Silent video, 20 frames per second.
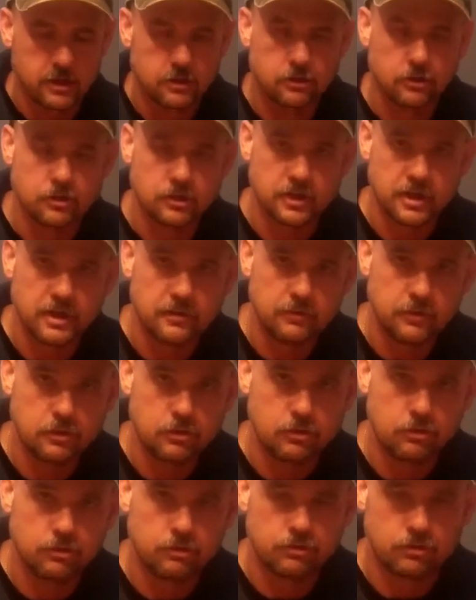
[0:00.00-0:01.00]
You can even
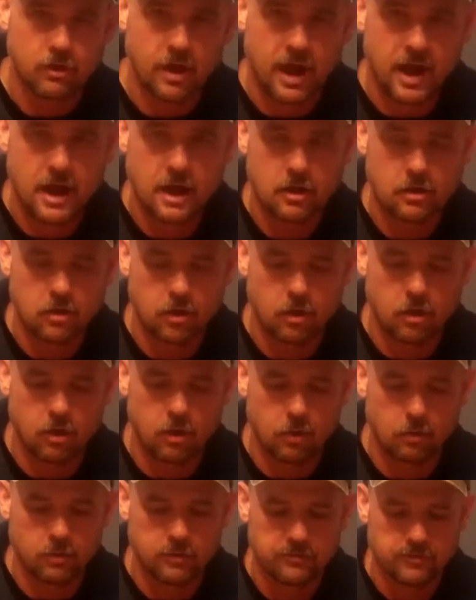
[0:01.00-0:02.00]
use your
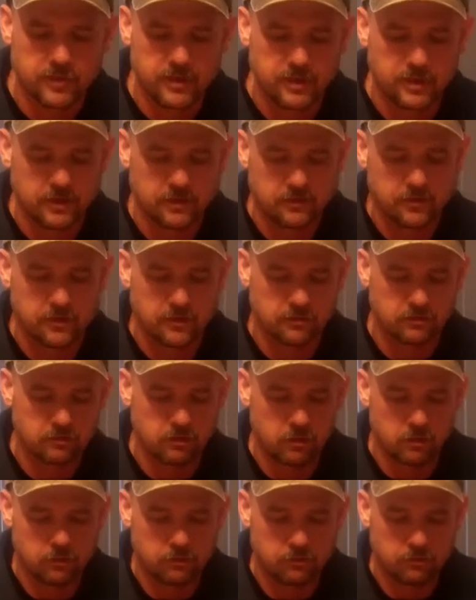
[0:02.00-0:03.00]
alcohol with these as
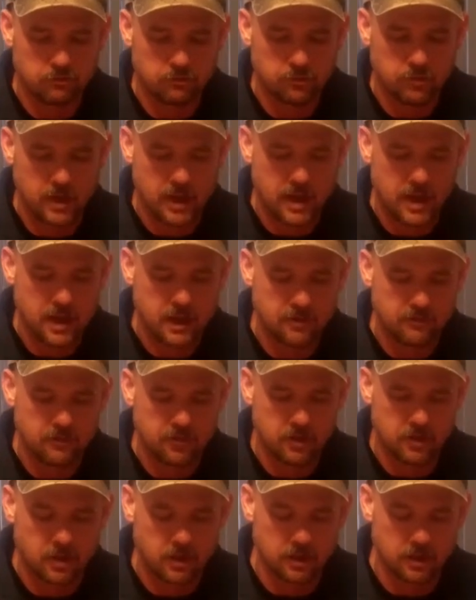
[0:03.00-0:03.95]
long as you have